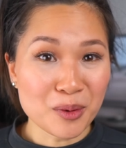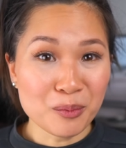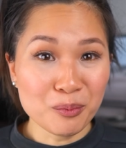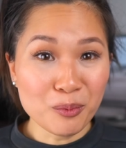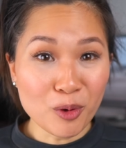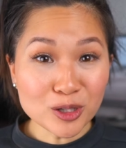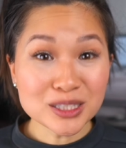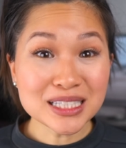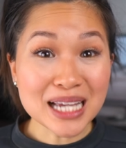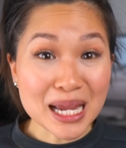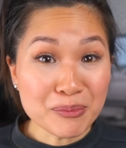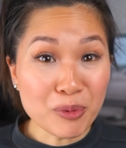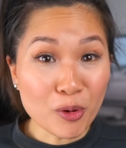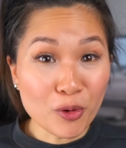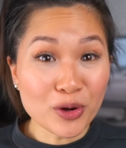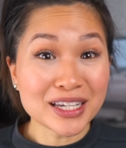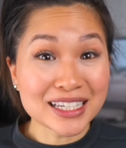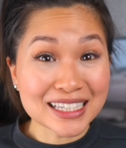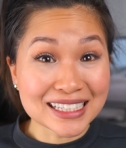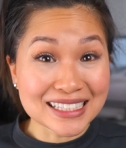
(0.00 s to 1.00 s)

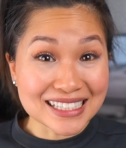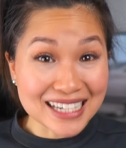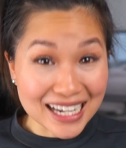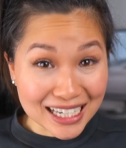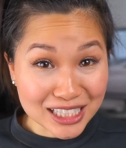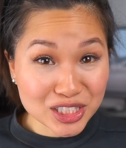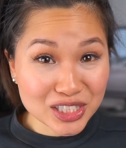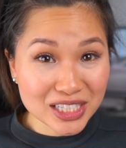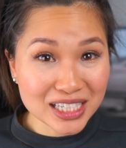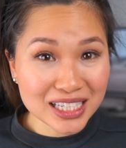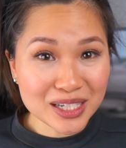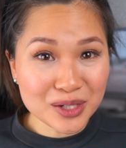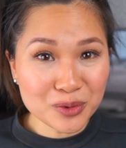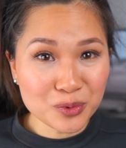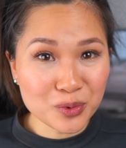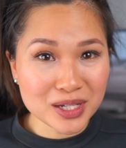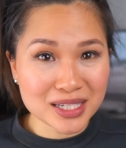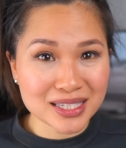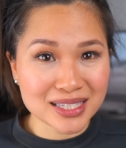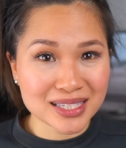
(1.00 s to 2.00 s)
Multi-point connection
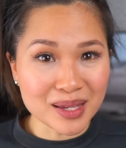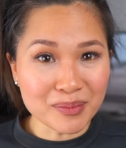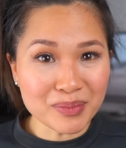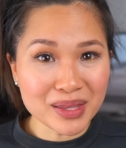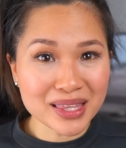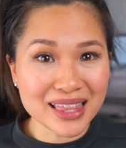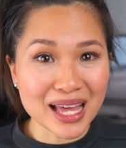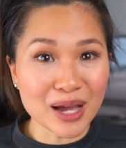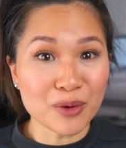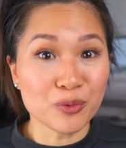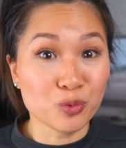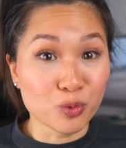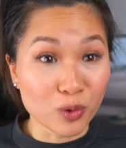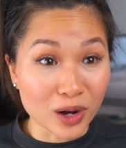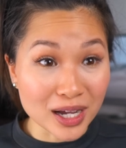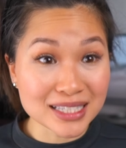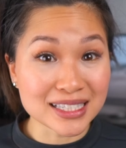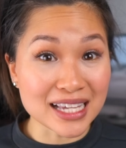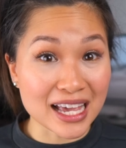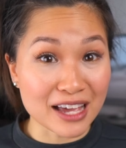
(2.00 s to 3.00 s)
was something that
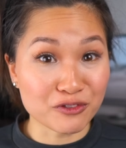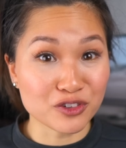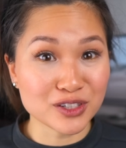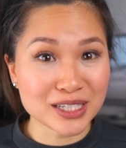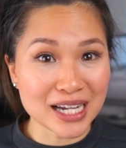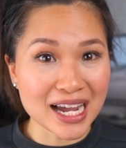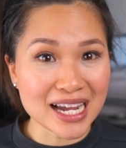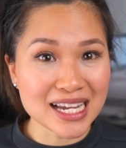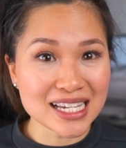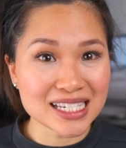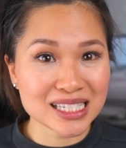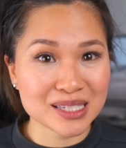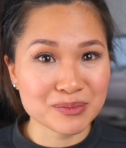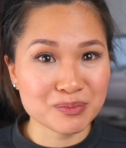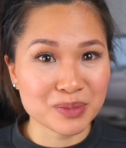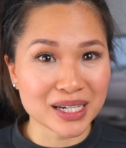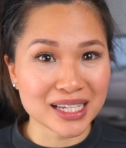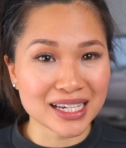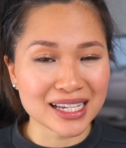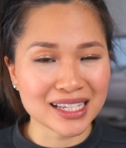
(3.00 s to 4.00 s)
was advertised,
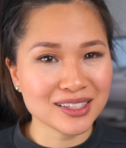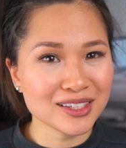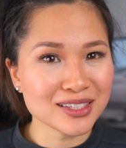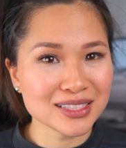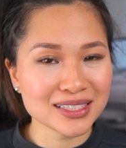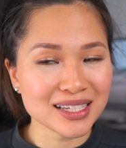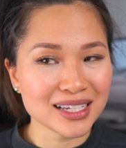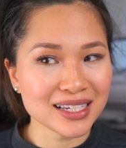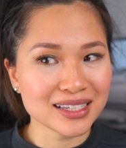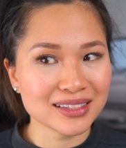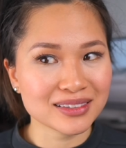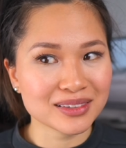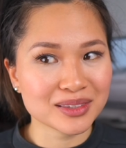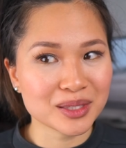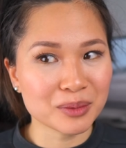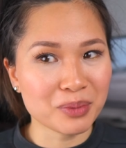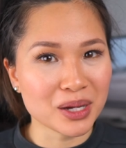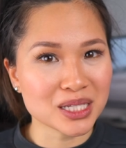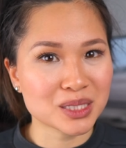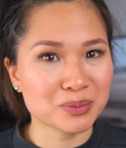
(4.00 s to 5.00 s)
but it looks like
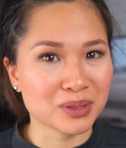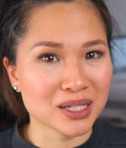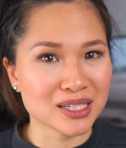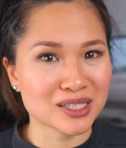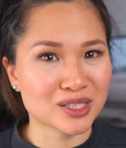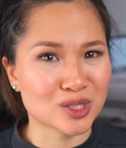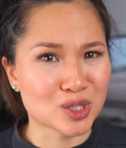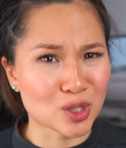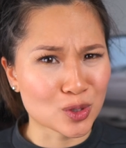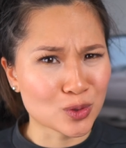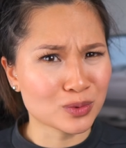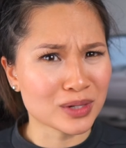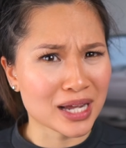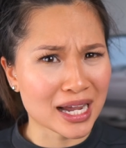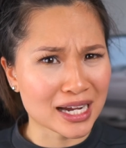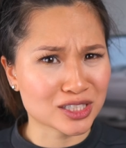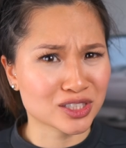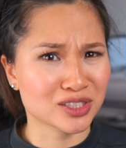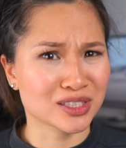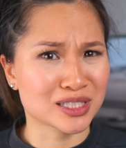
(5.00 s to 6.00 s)
the Buds Plus don't
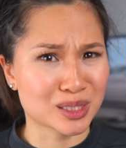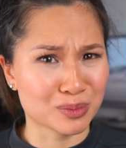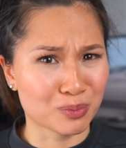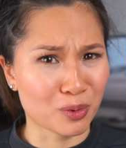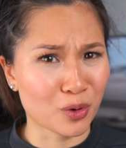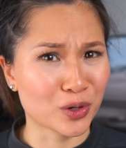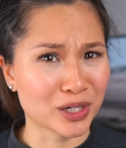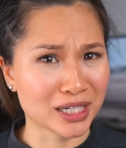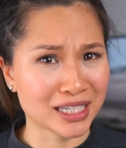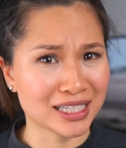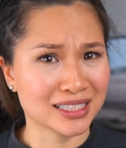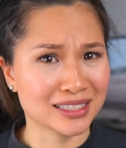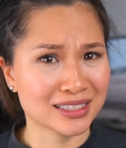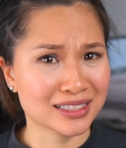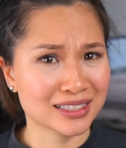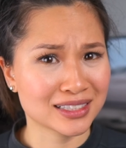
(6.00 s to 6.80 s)
actually support it.